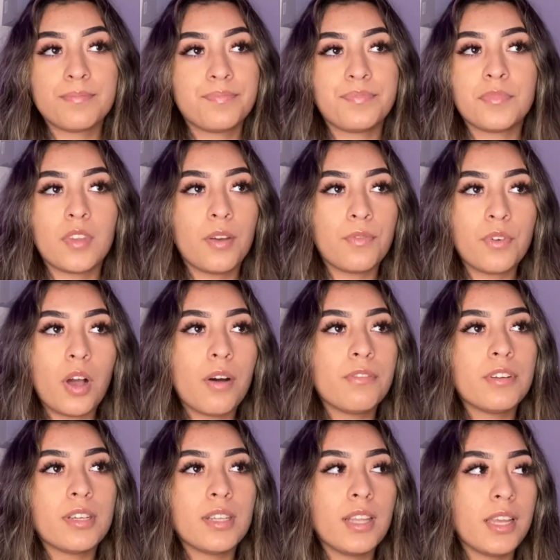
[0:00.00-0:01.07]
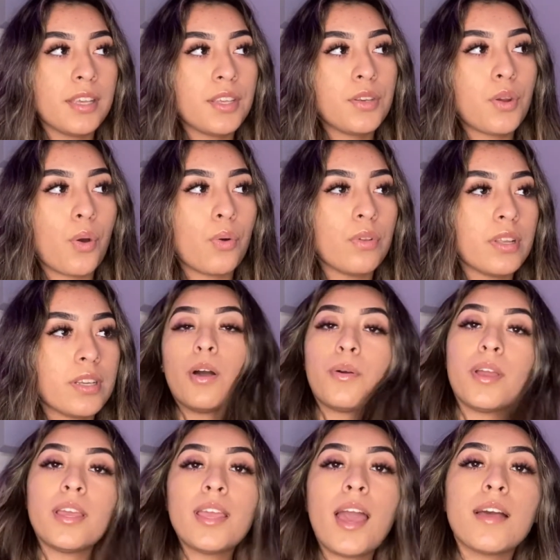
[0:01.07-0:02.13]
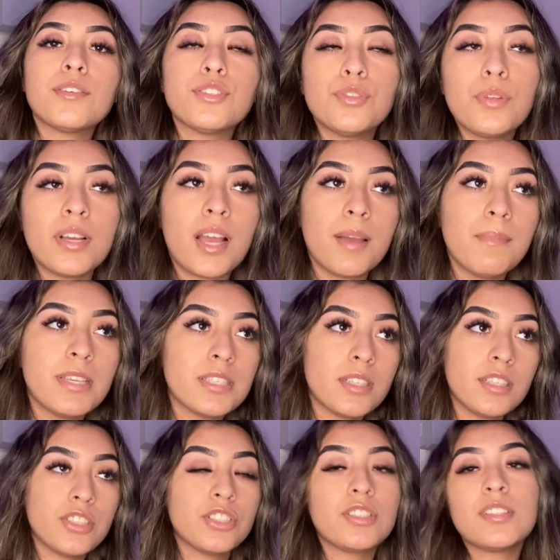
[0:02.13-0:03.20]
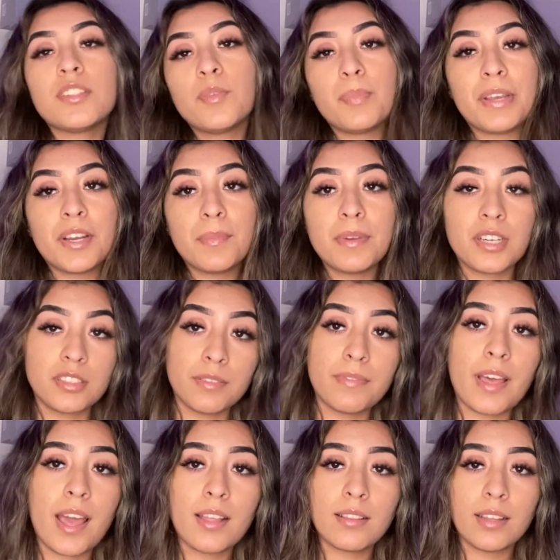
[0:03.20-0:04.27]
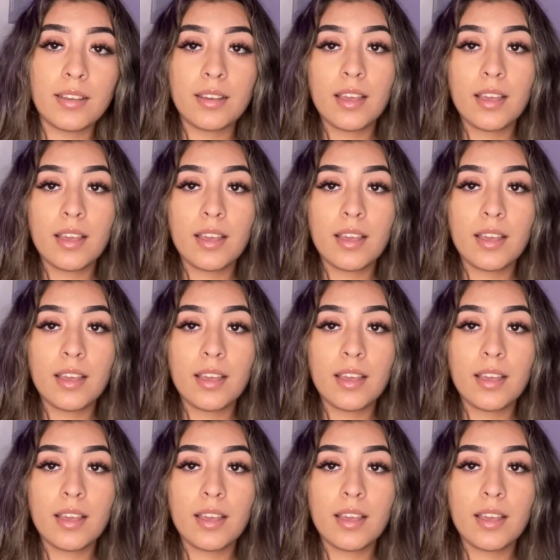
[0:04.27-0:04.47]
of COVID, like, you know, like, okay, yeah. So like I basically just disappeared because of that. Like,